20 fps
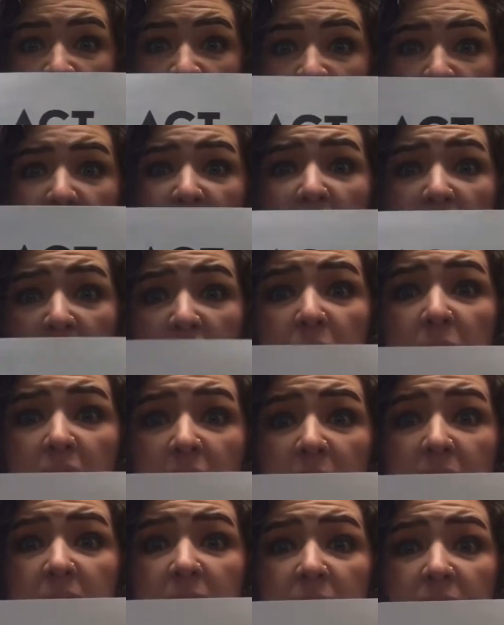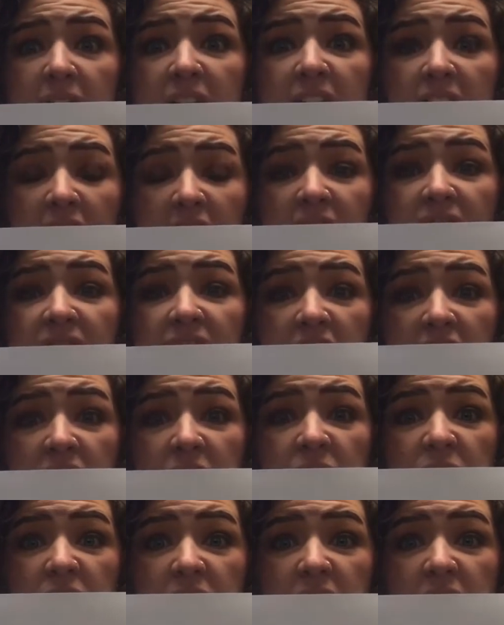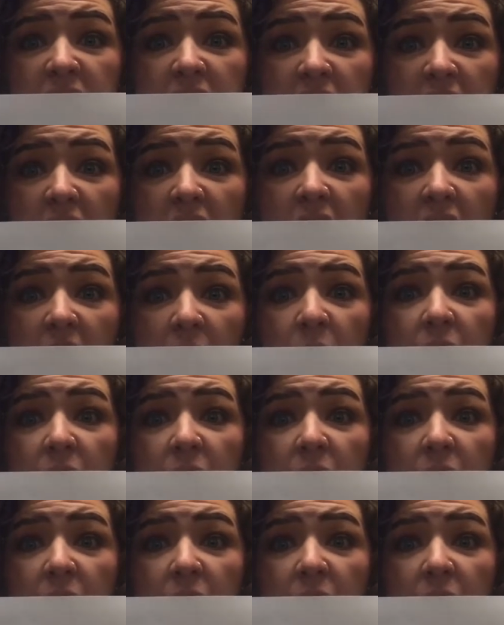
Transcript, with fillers: They were probably pretty confused, I would